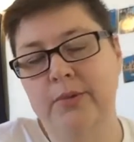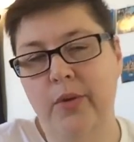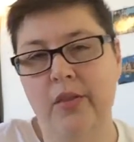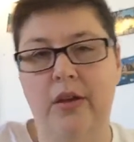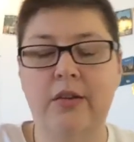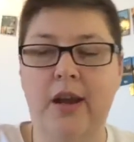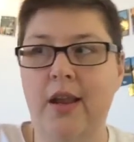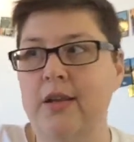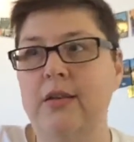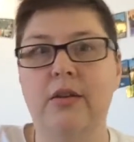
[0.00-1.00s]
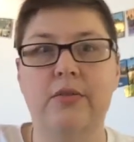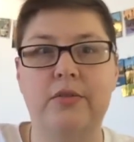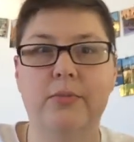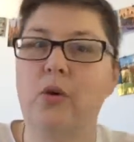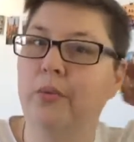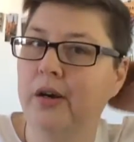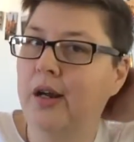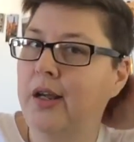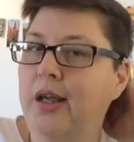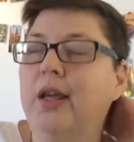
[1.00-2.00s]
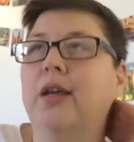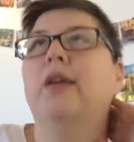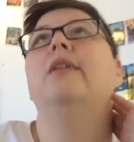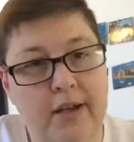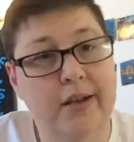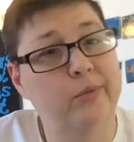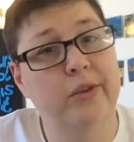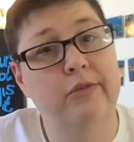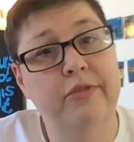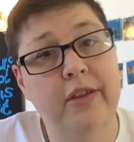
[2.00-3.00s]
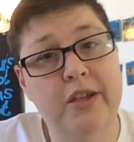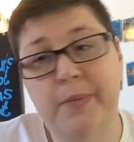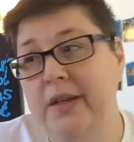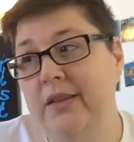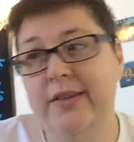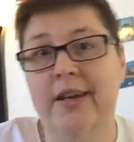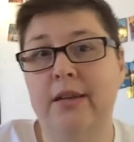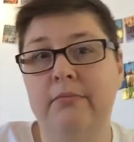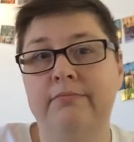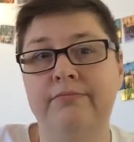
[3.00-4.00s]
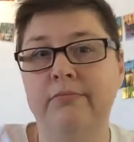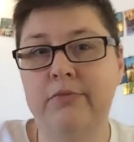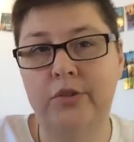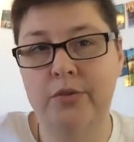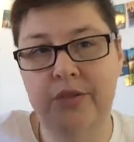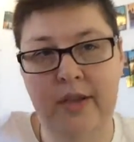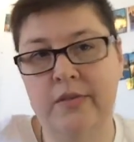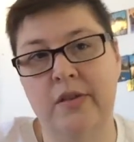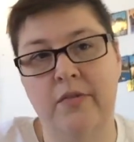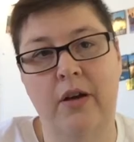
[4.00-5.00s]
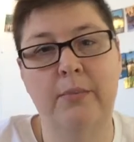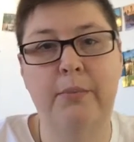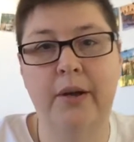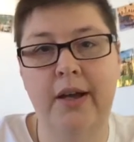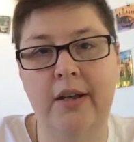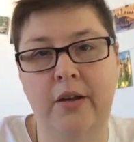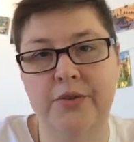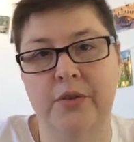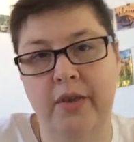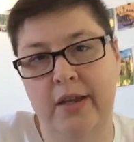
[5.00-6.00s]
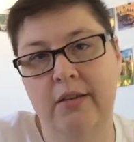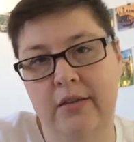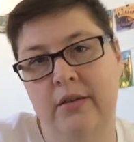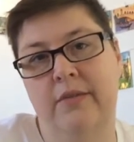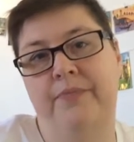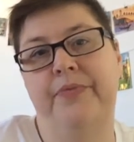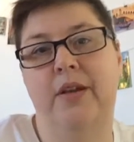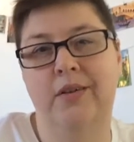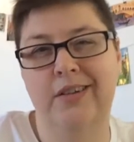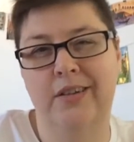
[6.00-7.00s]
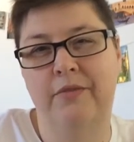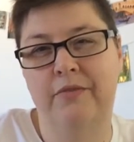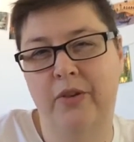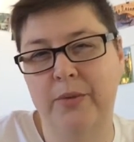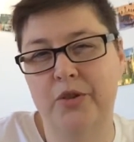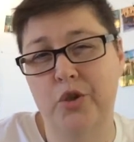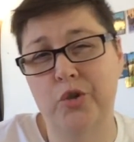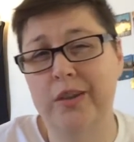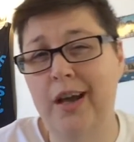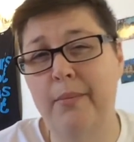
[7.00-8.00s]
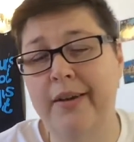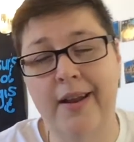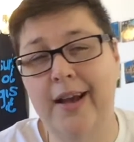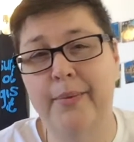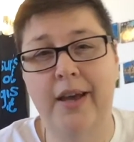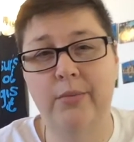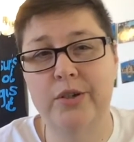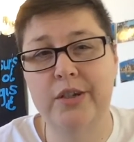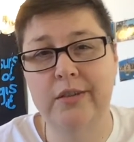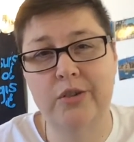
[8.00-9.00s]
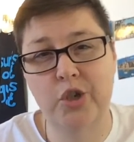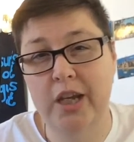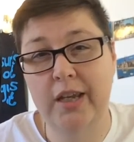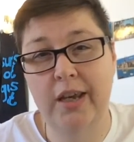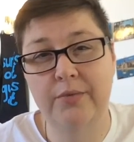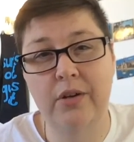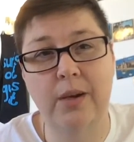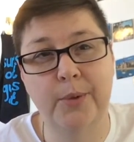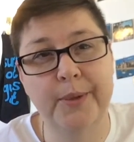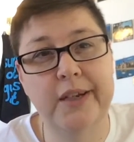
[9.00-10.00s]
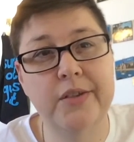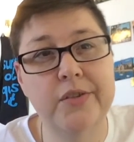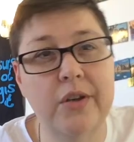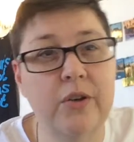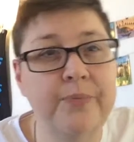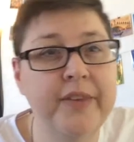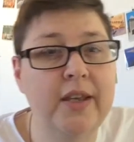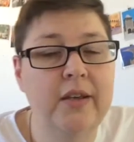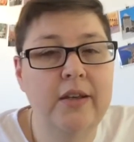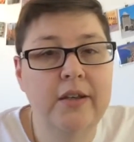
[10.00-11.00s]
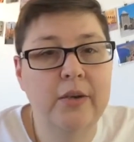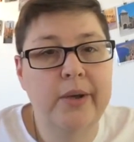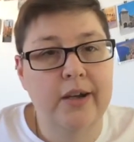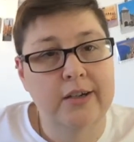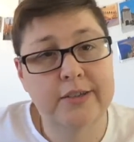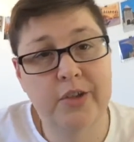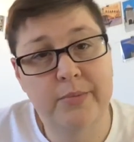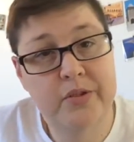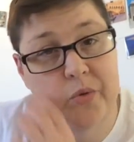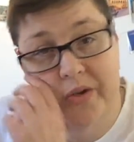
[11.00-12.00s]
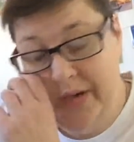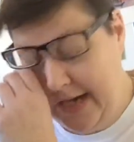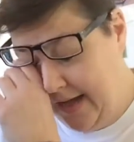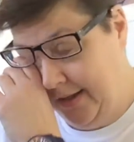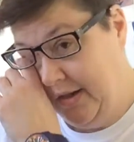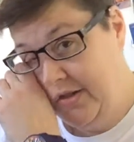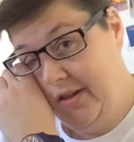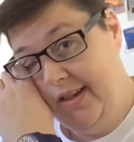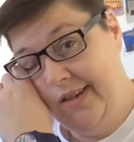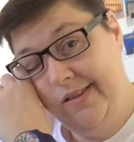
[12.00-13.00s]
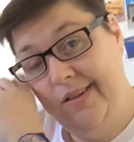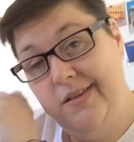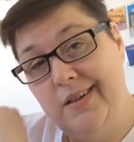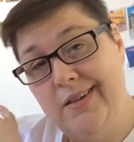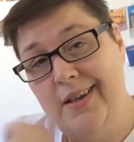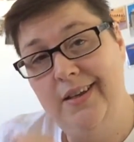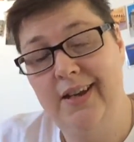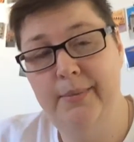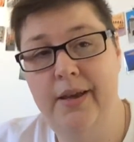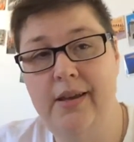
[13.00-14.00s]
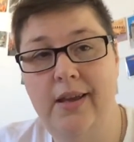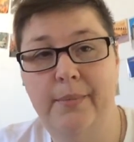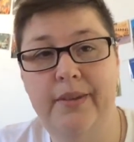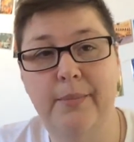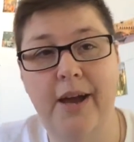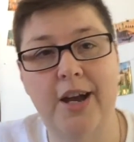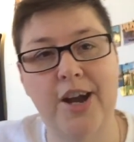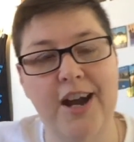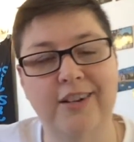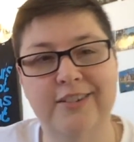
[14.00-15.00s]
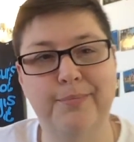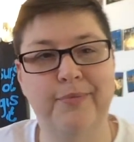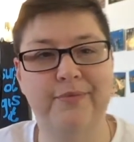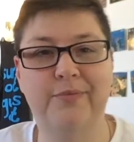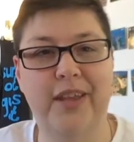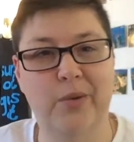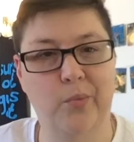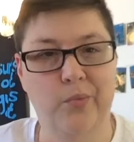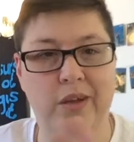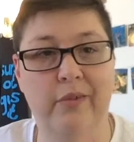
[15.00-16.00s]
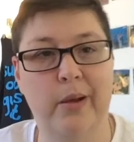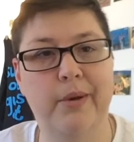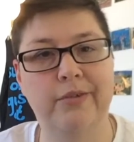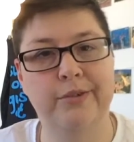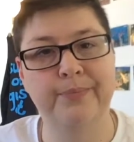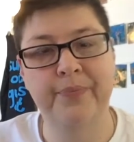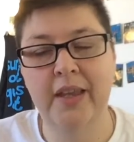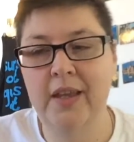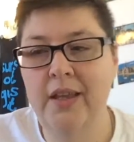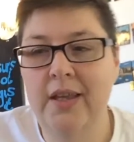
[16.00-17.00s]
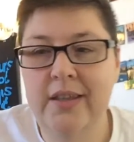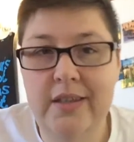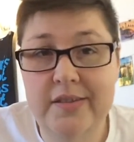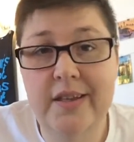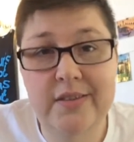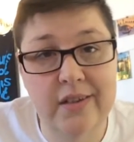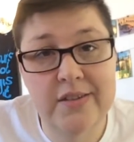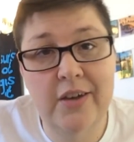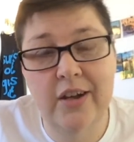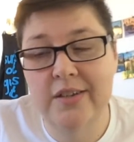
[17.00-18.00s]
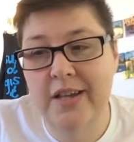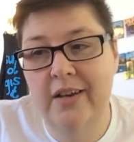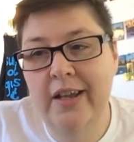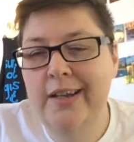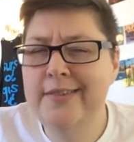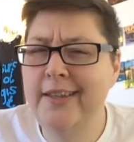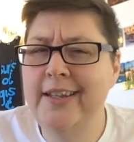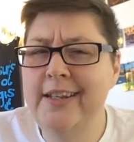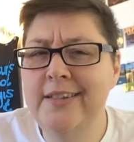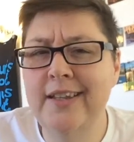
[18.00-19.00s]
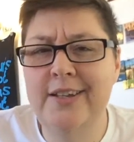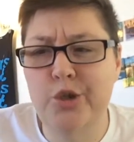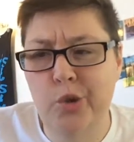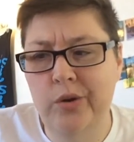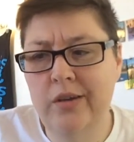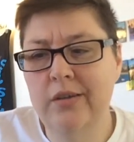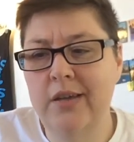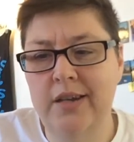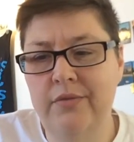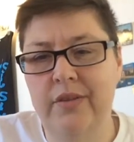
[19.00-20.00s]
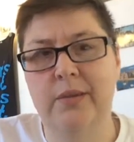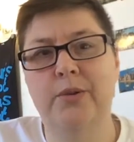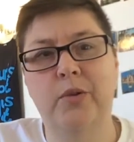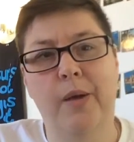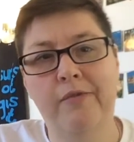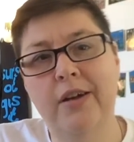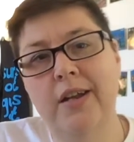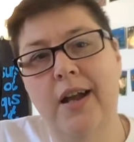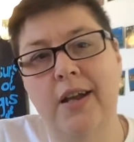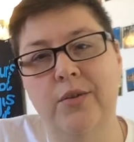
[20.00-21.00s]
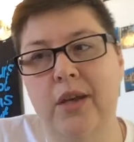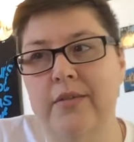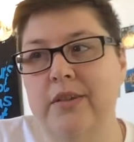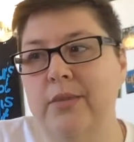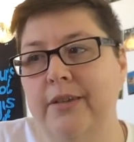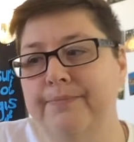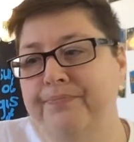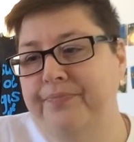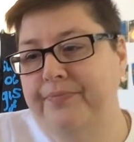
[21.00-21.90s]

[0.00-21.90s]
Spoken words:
doing laundry and I need to go do some homework, and I didn't really feel like spending the time to set stuff up, but I also like film this usually on an iPad, which gets shaky after a couple minutes. So here we are. So I'm just going to acknowledge that yes, that's a tank top hanging up in the background like of my bedroom. This says "Suns Out, Guns Out," and it's like an inside joke kind of thing between my friend and I who gave it to me.